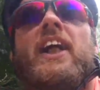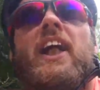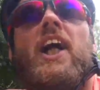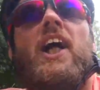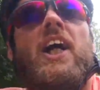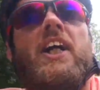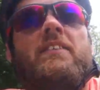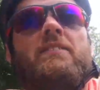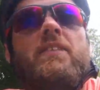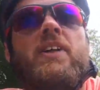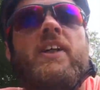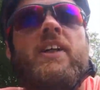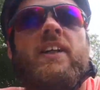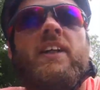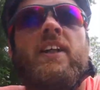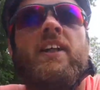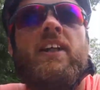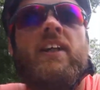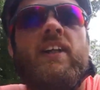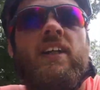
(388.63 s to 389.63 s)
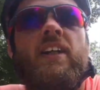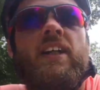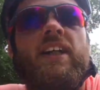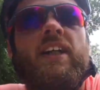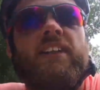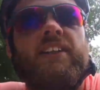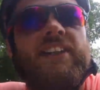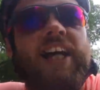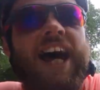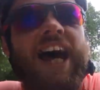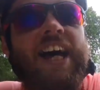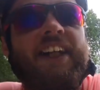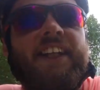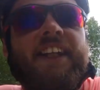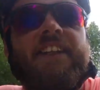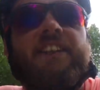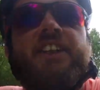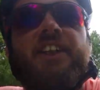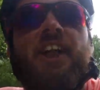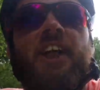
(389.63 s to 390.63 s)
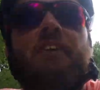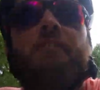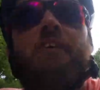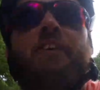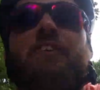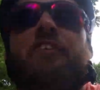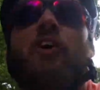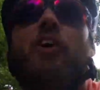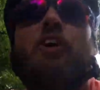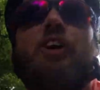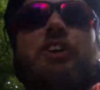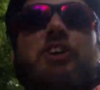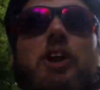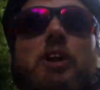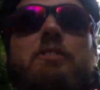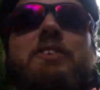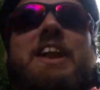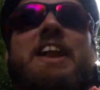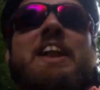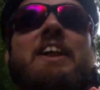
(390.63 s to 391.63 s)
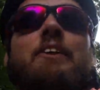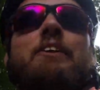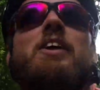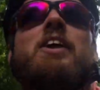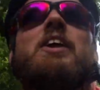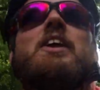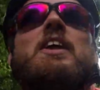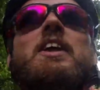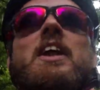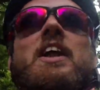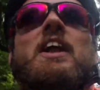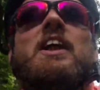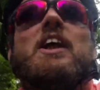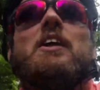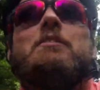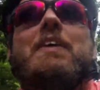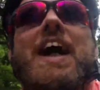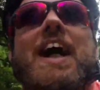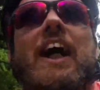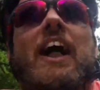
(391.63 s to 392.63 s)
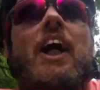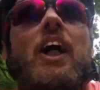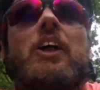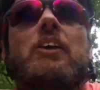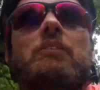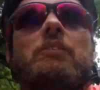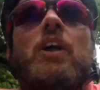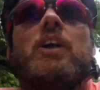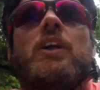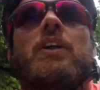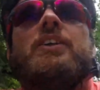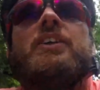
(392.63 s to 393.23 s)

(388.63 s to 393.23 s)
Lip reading: climb to Hannington before the drop down and back home.